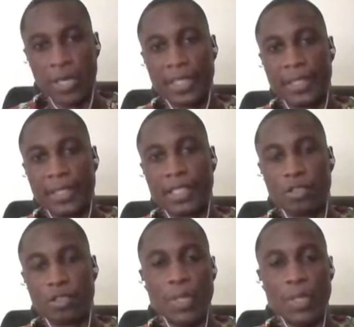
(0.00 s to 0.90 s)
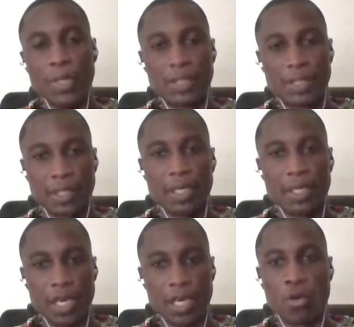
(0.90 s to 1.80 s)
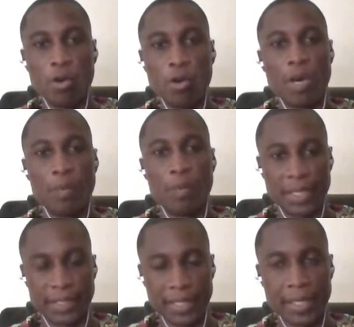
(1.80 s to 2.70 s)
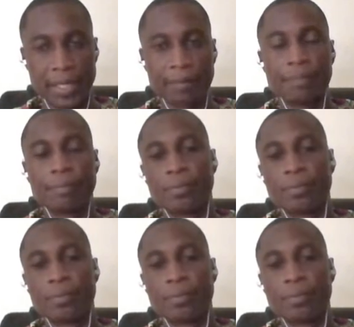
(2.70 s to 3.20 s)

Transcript: on its intention to build a coal power plant in Ghana.